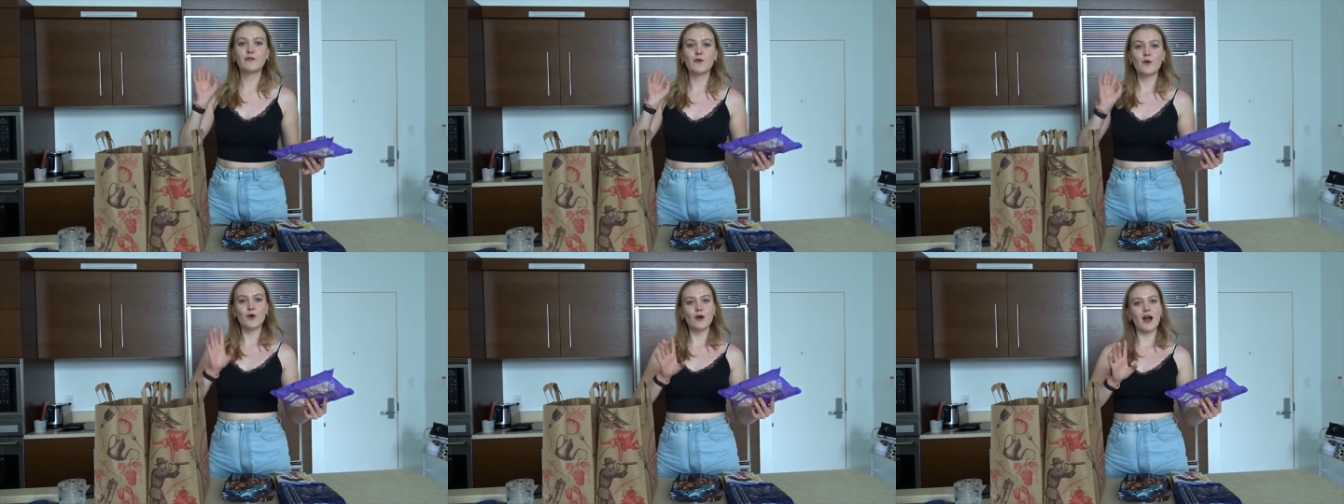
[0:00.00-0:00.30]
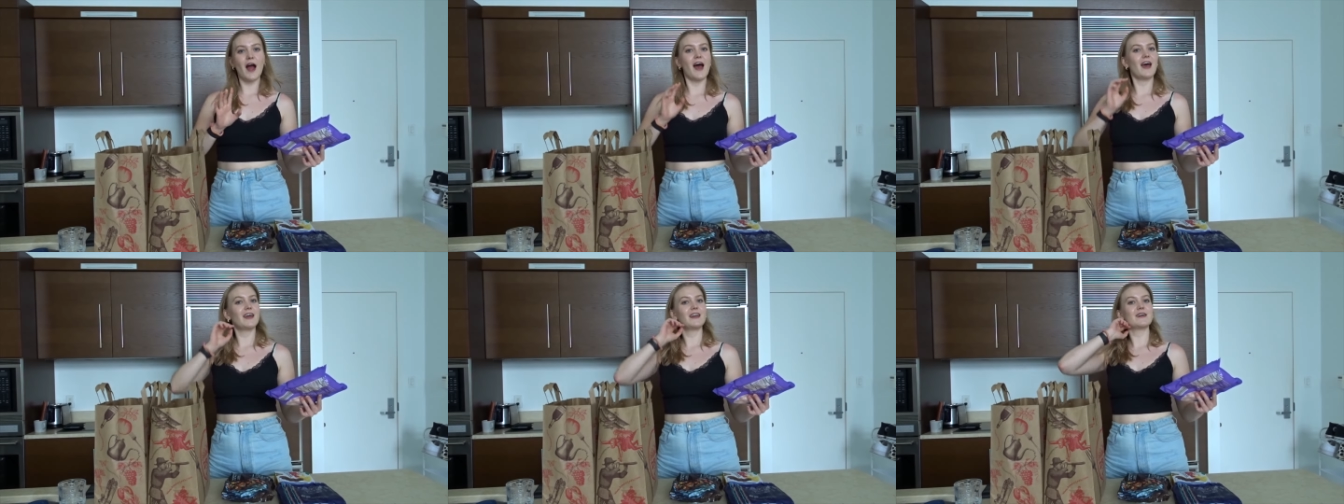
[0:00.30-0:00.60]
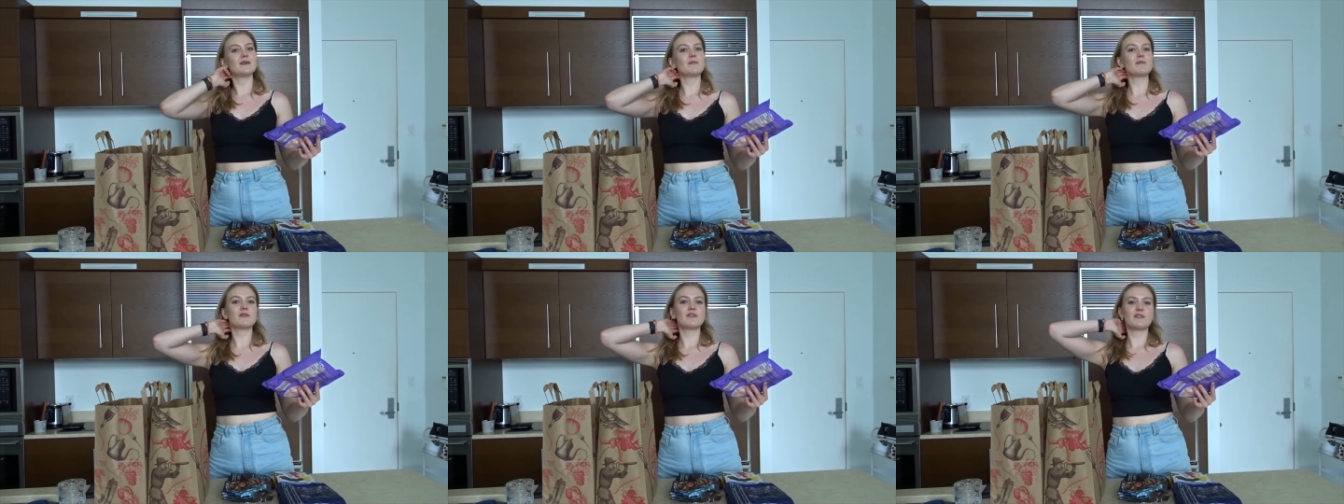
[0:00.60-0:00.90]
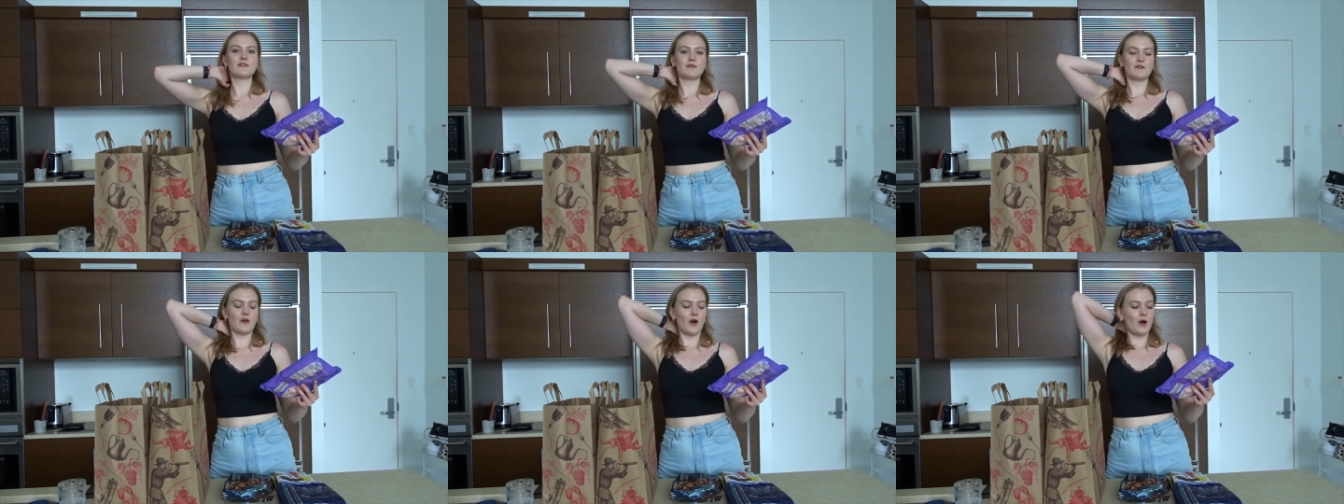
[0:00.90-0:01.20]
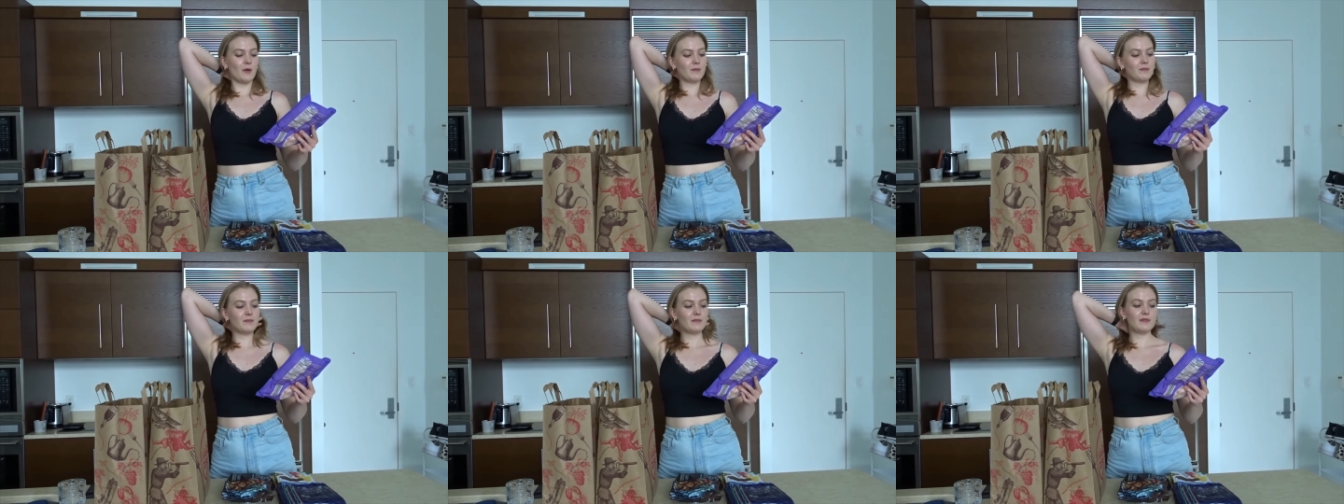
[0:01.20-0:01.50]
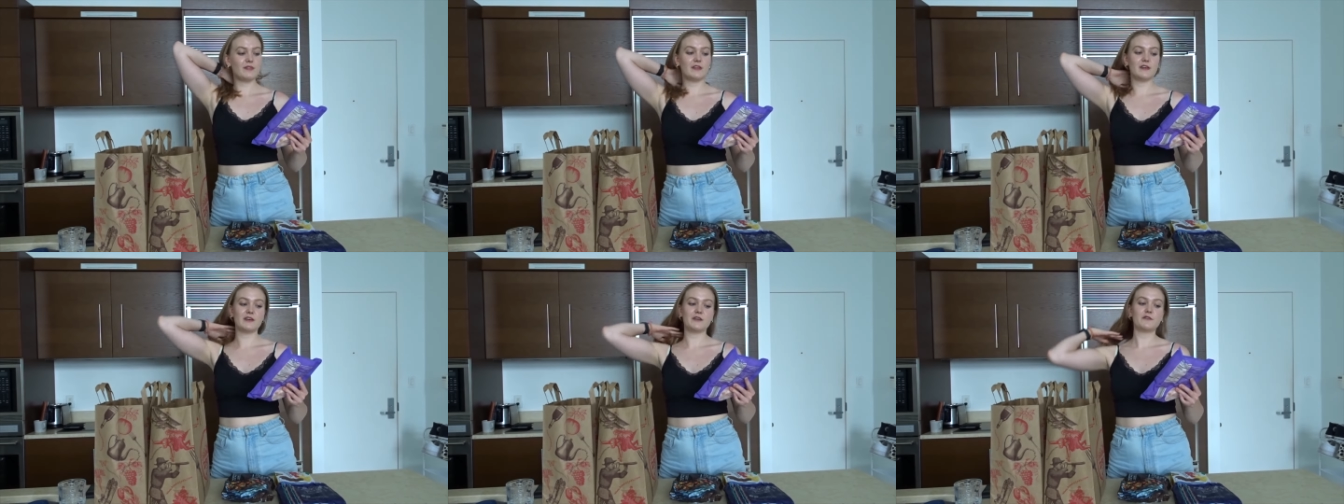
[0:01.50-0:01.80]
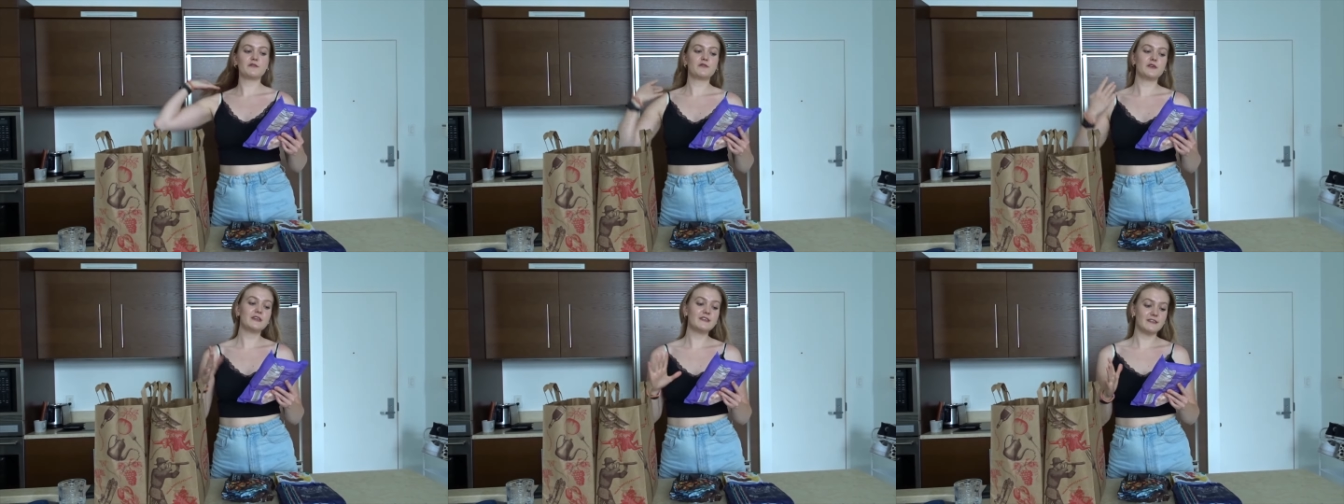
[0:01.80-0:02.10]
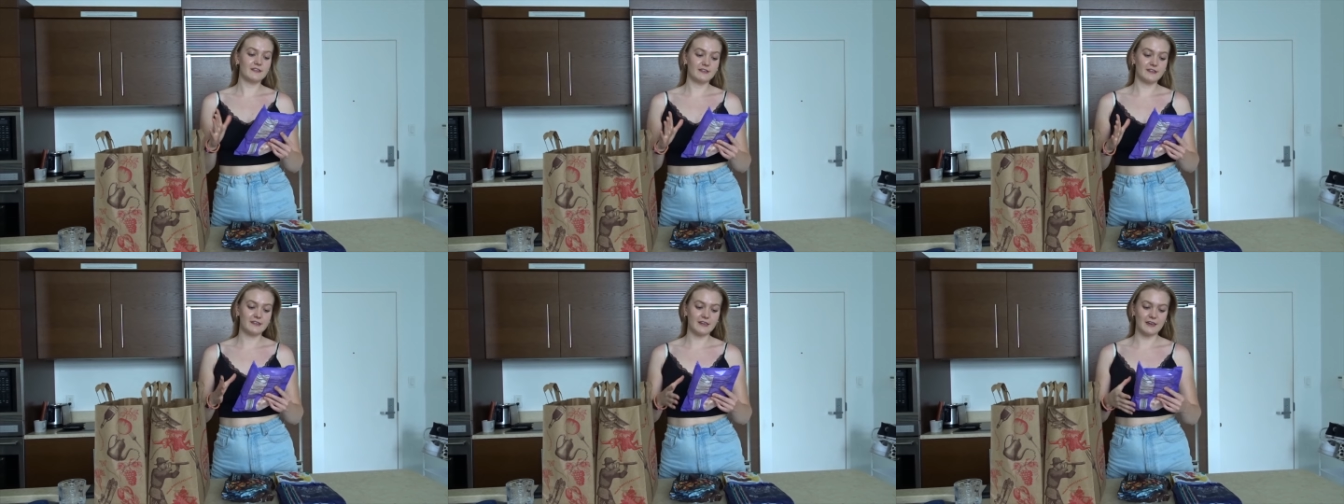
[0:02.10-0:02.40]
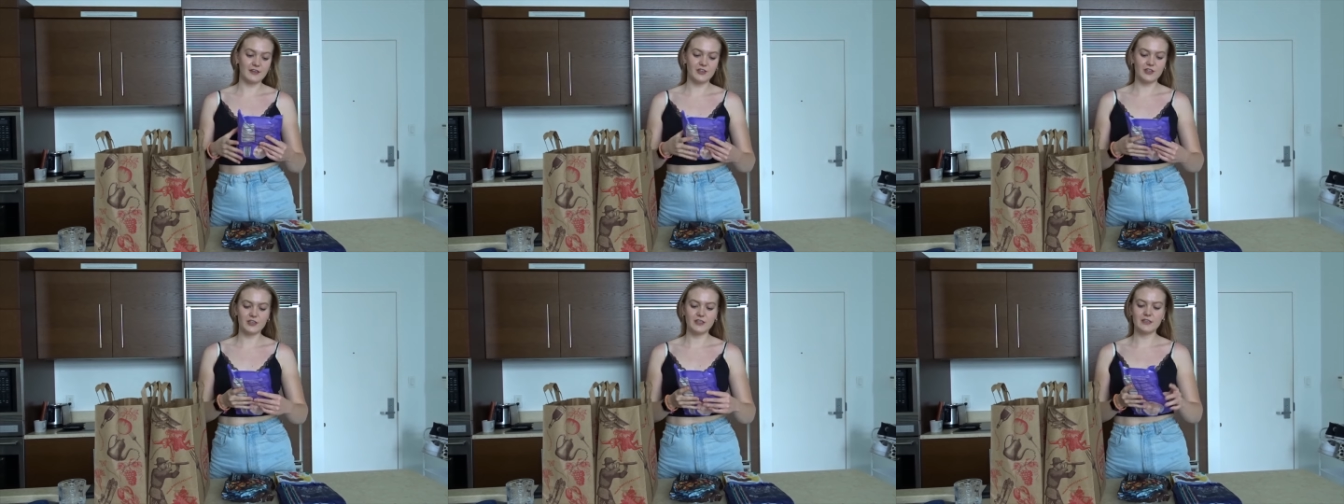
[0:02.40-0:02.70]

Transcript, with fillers: four items from the freezer section.